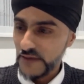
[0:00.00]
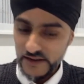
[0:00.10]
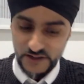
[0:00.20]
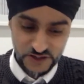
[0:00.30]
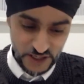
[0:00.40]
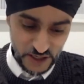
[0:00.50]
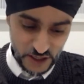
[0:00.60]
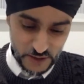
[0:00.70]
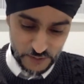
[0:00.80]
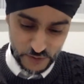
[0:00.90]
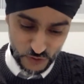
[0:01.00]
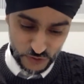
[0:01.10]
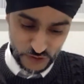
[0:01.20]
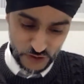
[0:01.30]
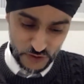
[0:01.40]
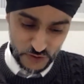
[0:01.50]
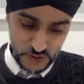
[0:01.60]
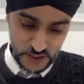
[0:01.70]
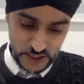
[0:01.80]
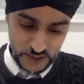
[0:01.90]
energy, but also
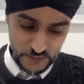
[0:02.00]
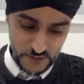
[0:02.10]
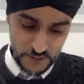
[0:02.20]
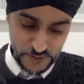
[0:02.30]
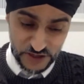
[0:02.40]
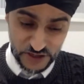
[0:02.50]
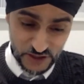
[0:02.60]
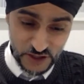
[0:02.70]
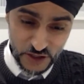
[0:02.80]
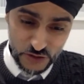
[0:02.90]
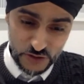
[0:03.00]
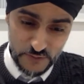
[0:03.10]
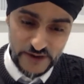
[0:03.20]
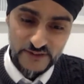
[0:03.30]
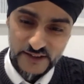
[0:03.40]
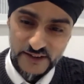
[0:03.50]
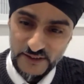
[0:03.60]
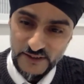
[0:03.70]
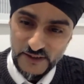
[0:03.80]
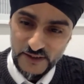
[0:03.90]
ambition to
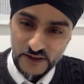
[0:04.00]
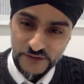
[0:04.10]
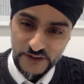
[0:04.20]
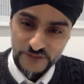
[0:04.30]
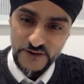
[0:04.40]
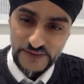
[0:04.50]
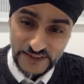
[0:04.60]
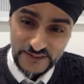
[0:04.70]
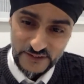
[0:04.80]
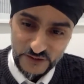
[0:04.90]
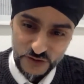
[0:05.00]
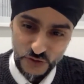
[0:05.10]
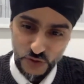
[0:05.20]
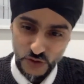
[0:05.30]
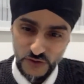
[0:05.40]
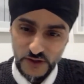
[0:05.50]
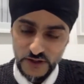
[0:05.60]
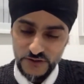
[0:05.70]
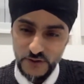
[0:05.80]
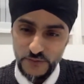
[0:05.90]
maintain. I think it's very easy to sort of
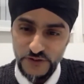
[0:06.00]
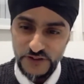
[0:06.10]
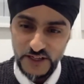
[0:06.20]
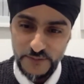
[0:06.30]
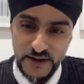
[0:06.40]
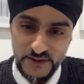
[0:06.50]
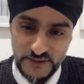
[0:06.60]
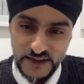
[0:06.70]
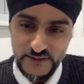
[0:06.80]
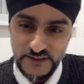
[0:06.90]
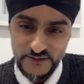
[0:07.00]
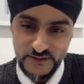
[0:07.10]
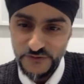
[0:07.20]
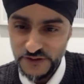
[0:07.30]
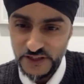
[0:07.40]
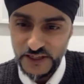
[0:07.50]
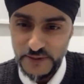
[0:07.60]
stop thinking about that and start thinking